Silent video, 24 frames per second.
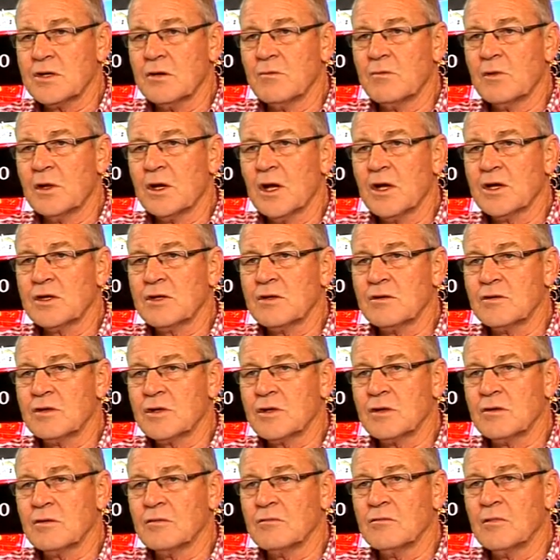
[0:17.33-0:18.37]
in relation
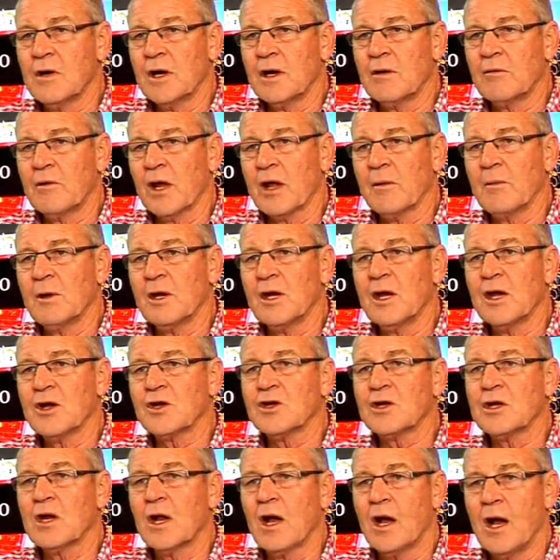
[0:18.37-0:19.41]
to
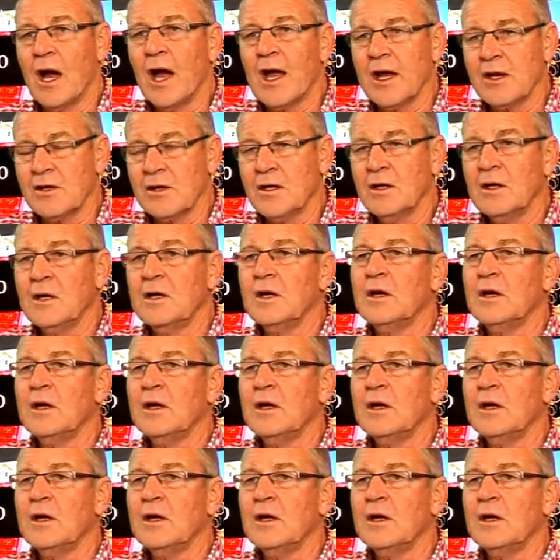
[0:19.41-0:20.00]
Recommendation 8